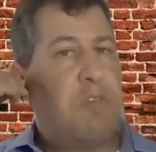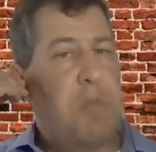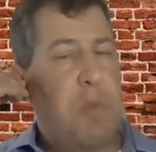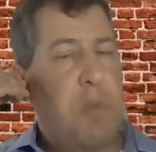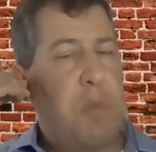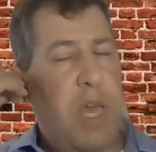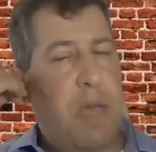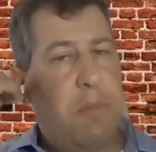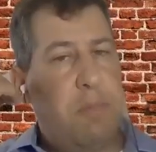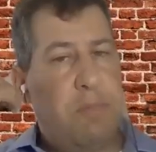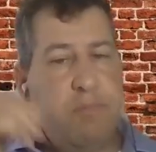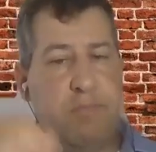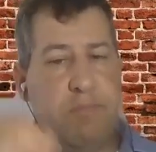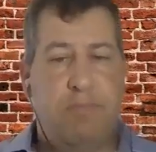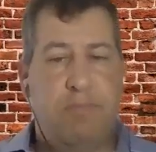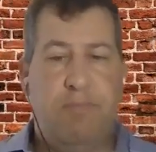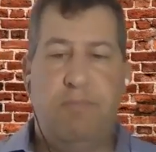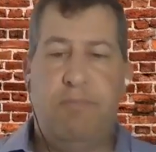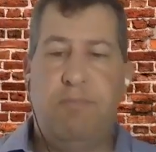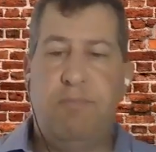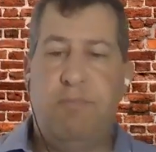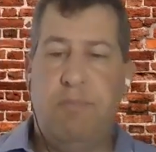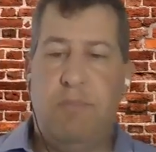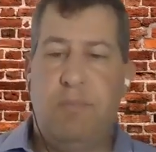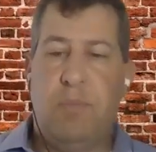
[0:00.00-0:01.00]
me
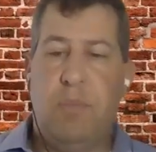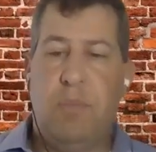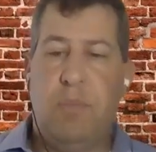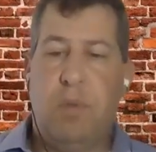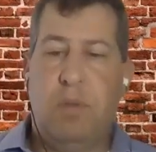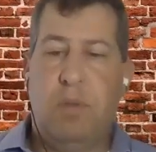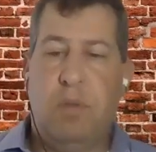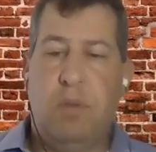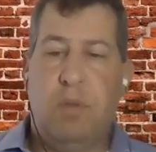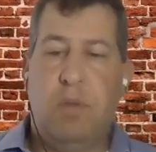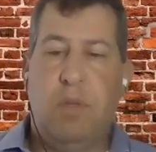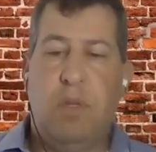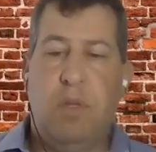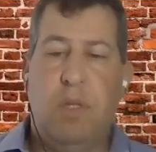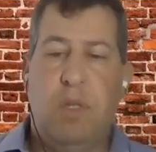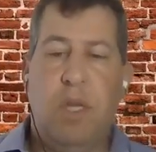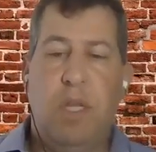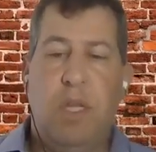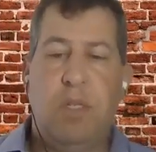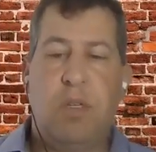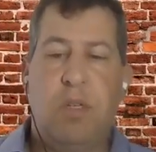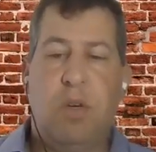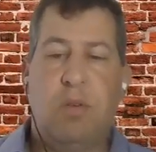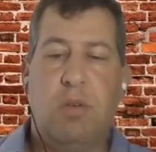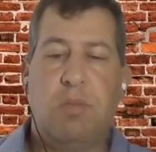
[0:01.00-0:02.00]

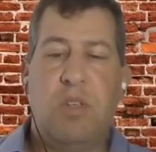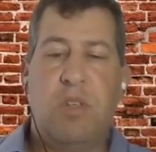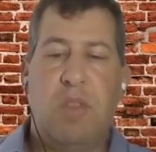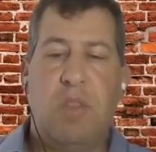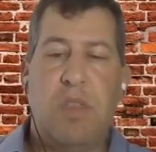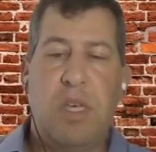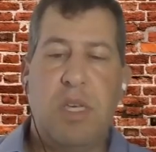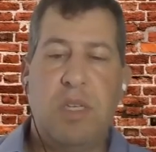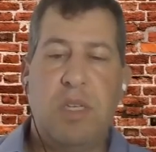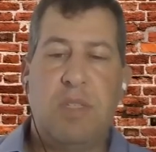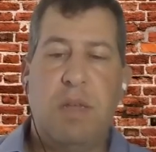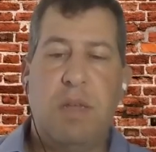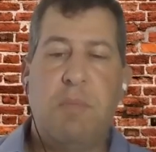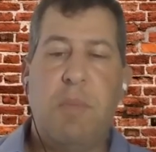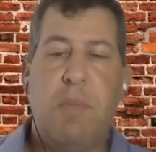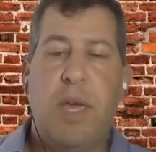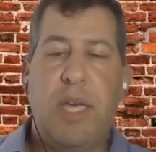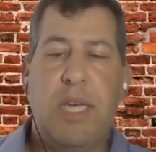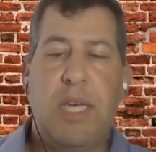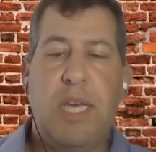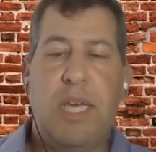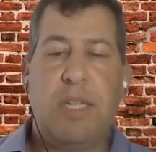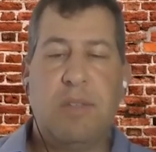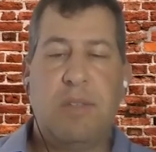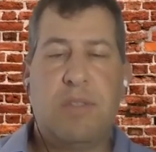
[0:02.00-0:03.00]
in terms of things that
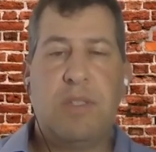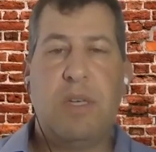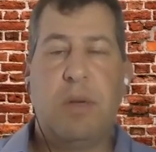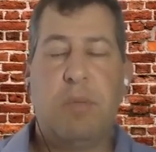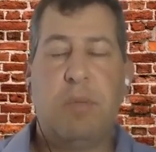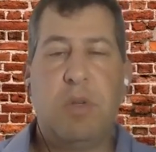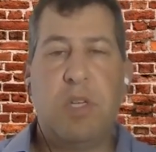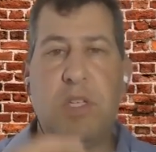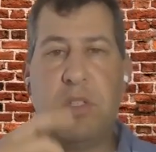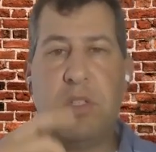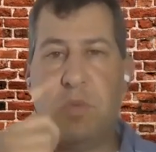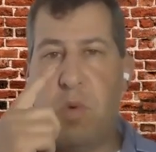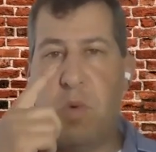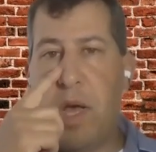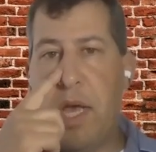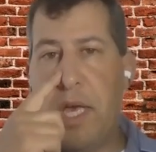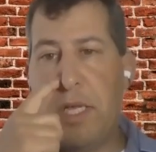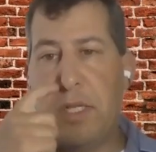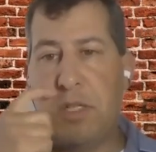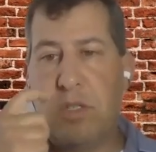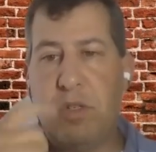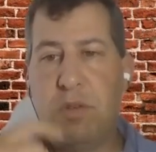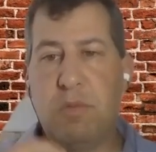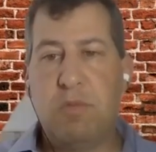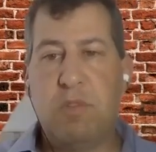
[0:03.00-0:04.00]
might get in somebody's way,
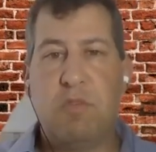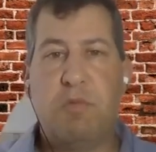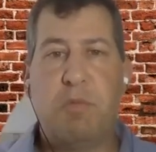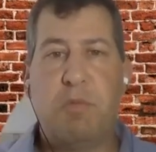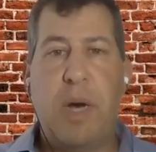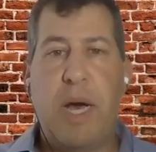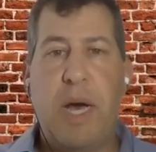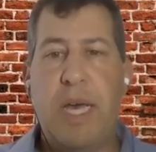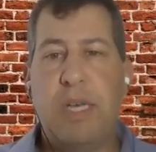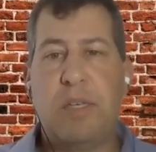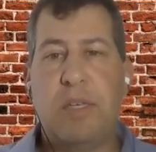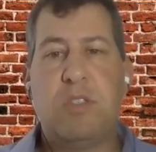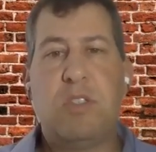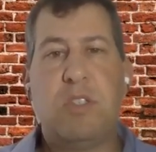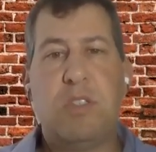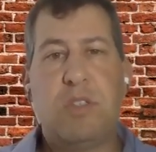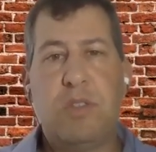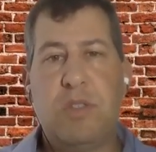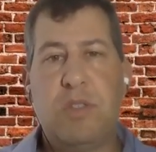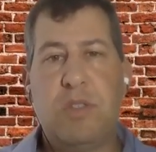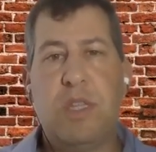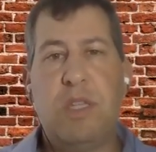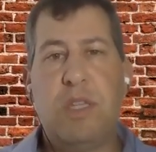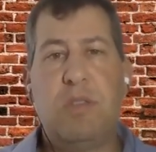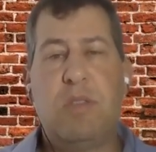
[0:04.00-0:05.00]
in terms of
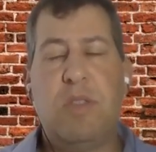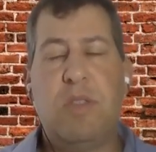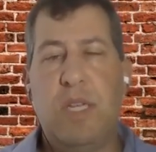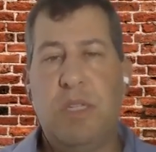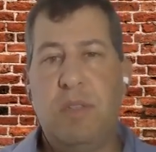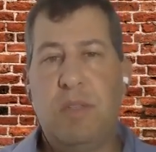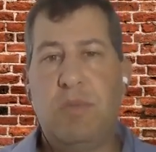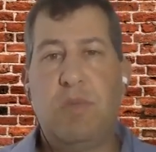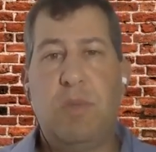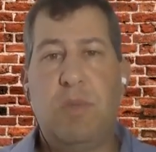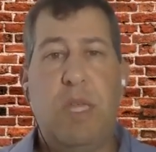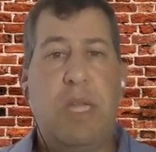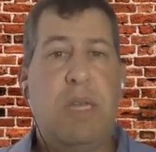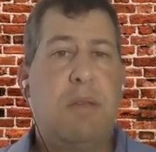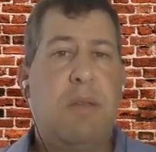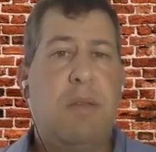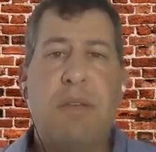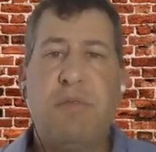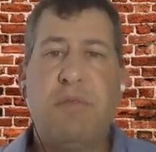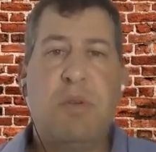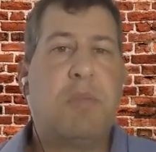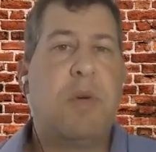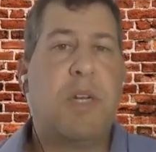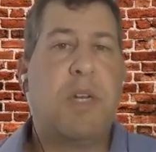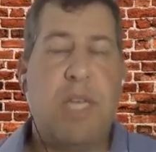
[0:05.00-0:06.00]
biases that
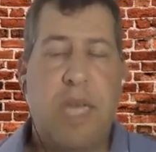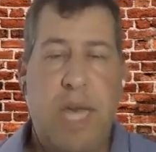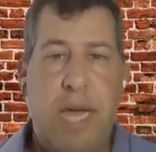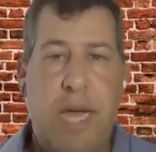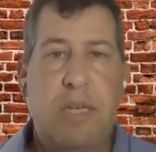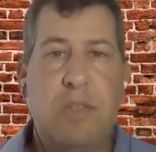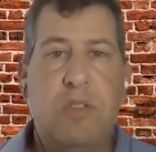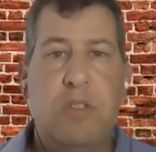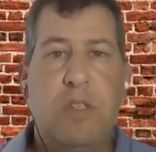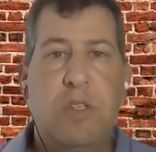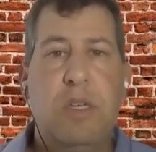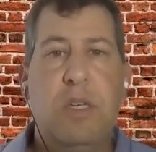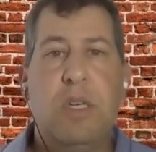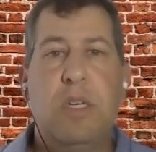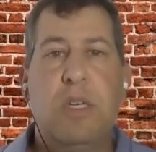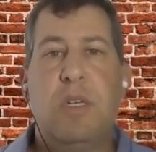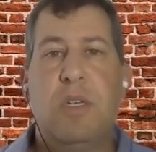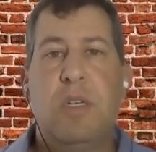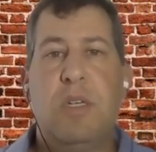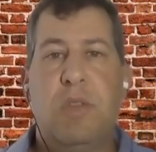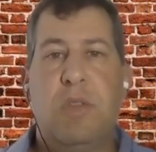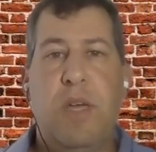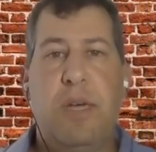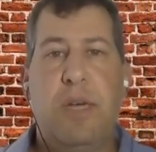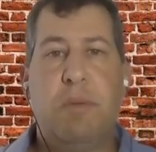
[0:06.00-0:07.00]
everybody has,
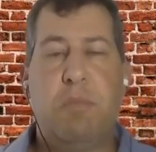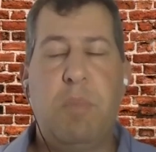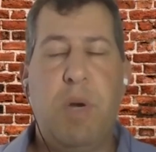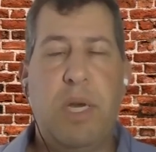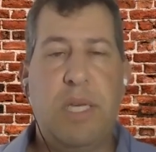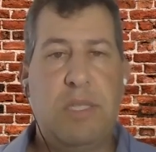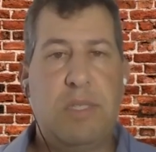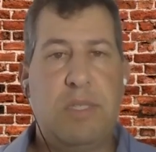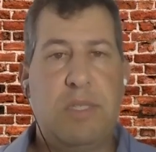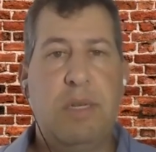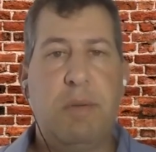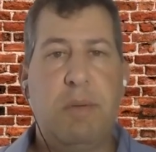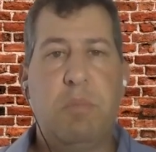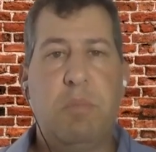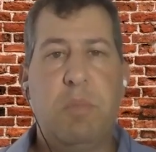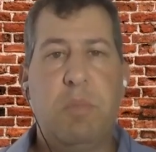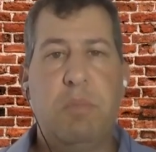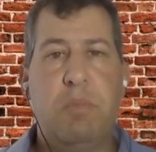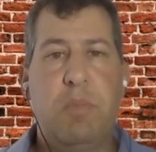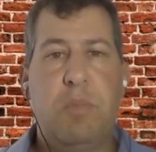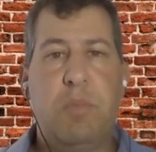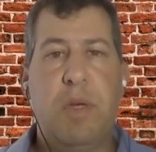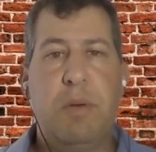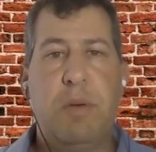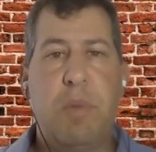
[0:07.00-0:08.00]
that might
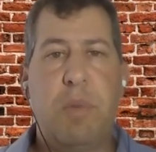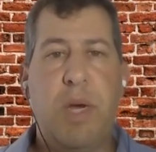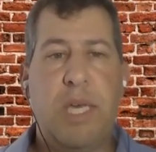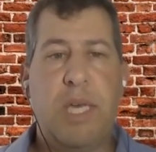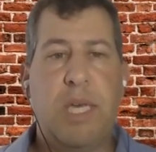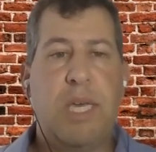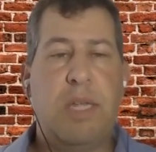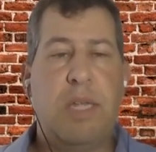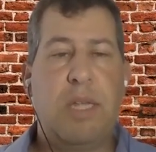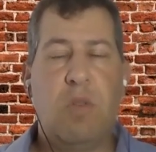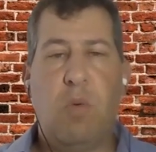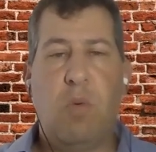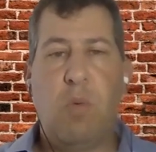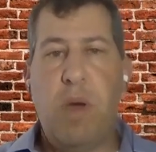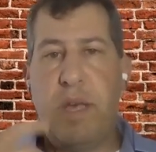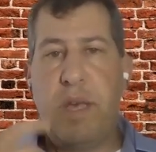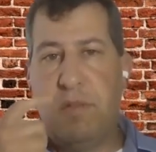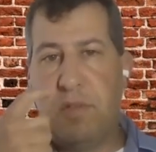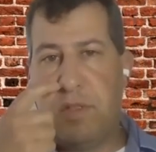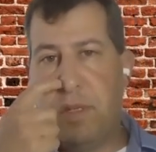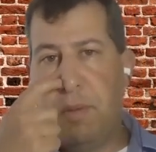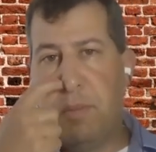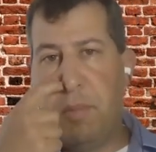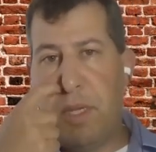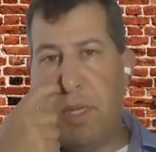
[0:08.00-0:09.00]
get in the way
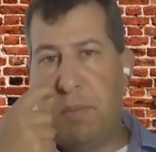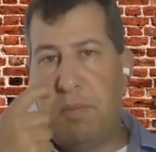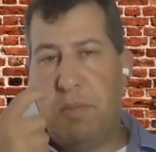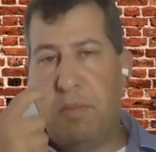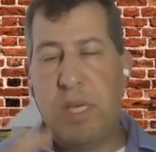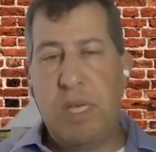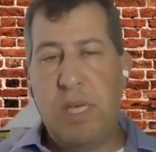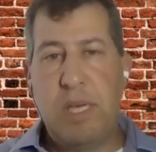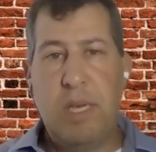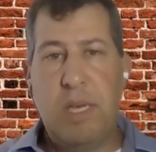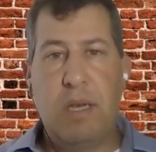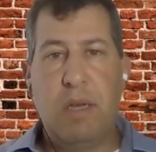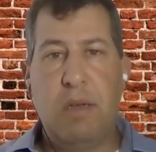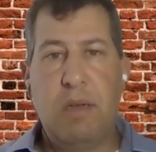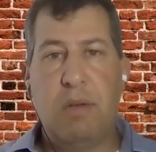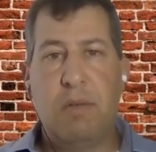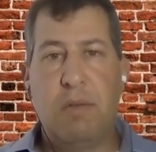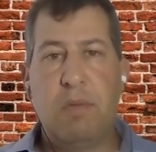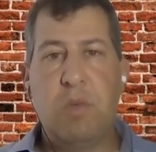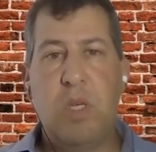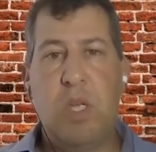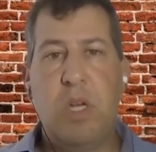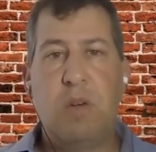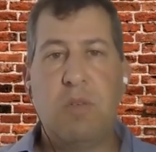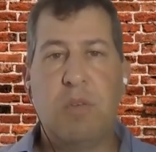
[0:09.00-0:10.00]
of somebody being,
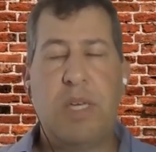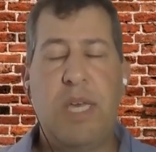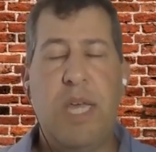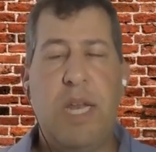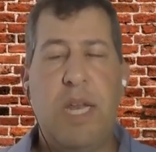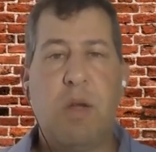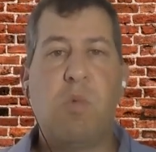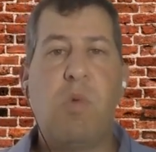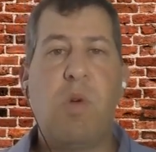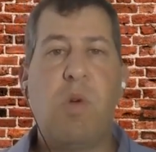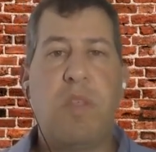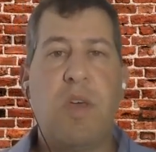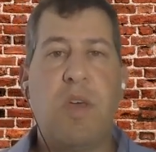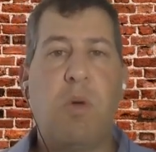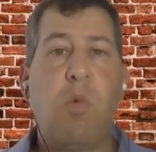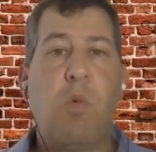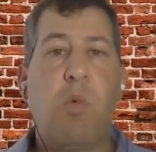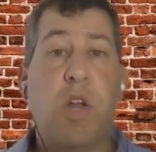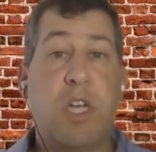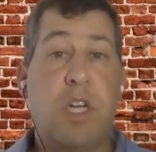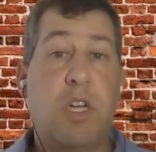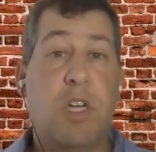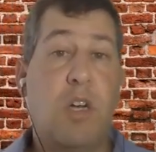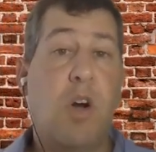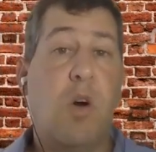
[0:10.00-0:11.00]
you know, getting where they
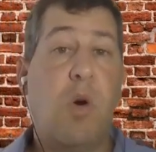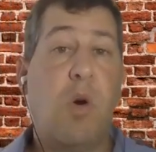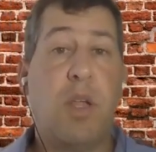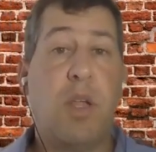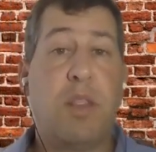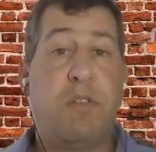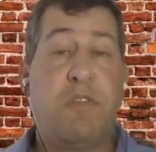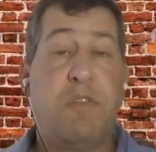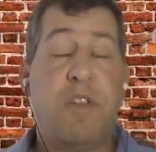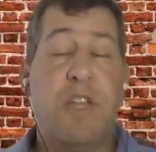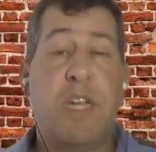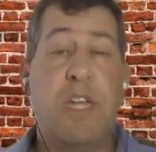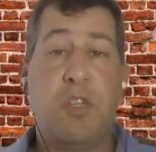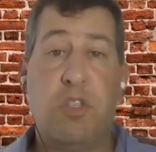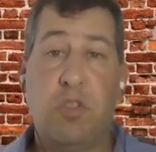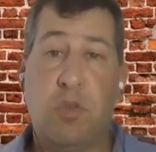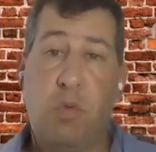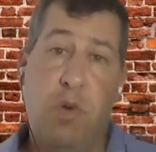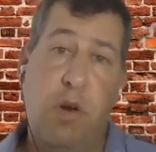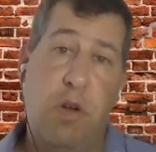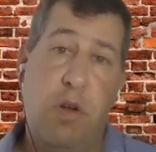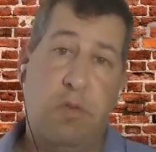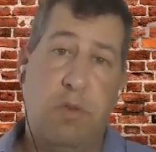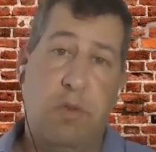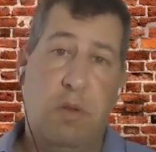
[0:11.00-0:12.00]
want to go on the
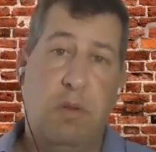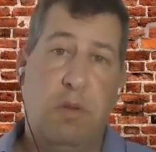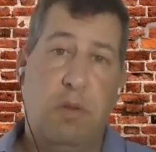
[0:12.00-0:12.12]
financial road?